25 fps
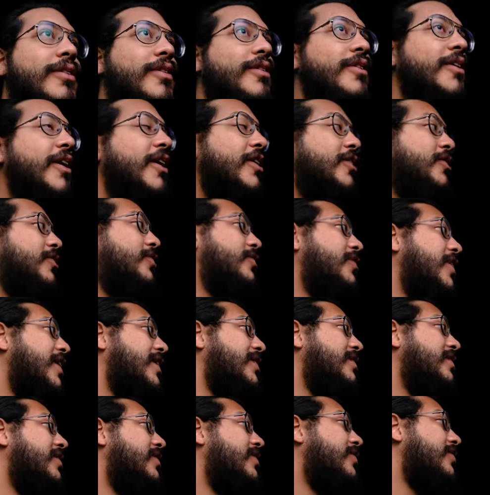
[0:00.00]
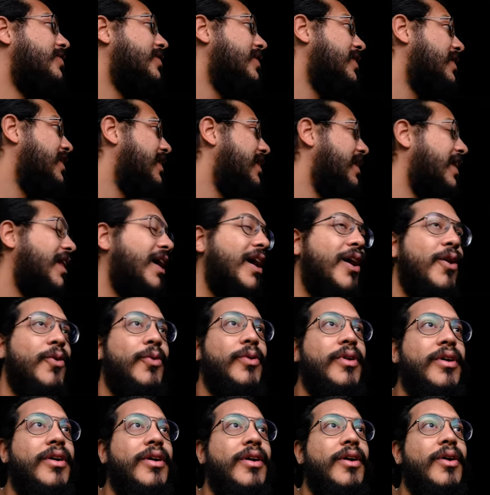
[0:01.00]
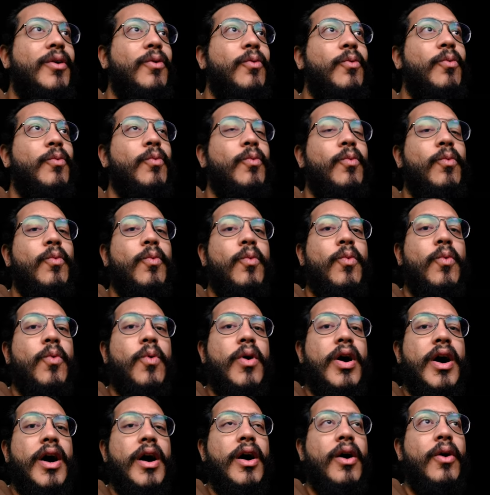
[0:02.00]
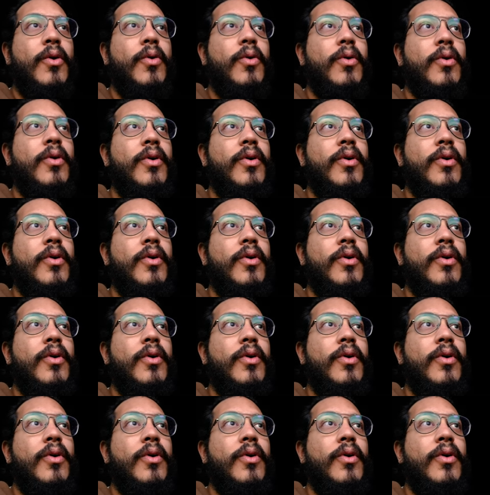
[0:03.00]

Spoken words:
Yeah, you're right. They're really loud. Wow.